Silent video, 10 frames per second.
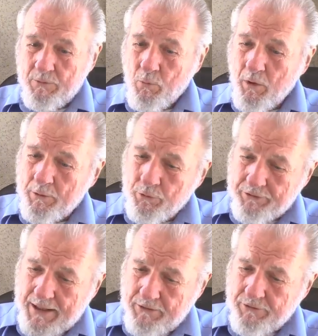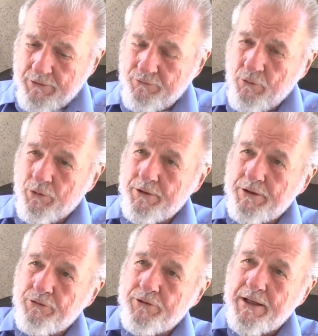What it was asking for
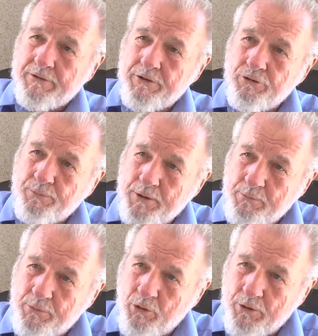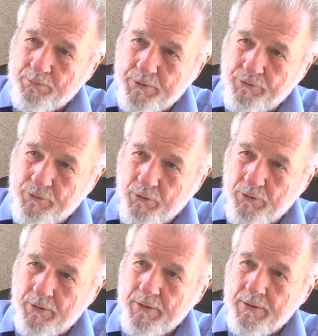is that this be brought
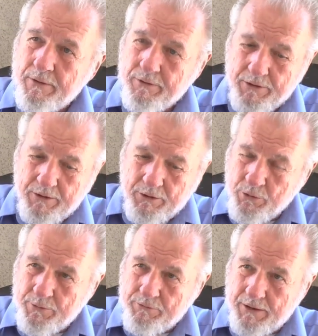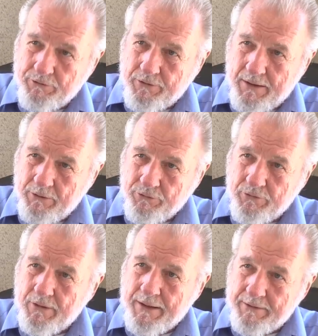before the Human Rights
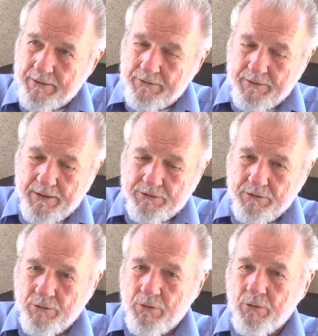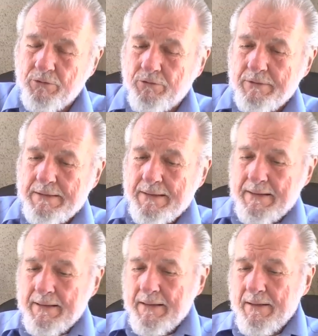Council and the international courts.
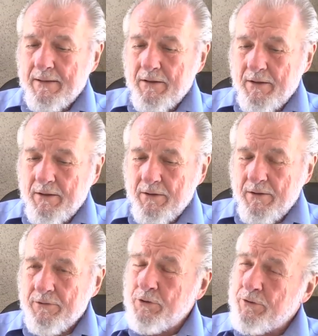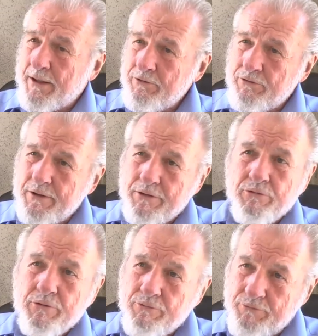The United States
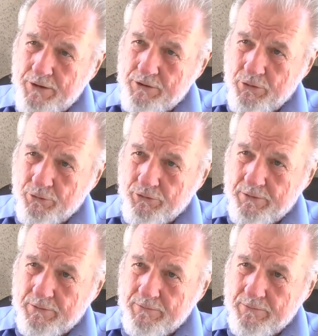vetoes it,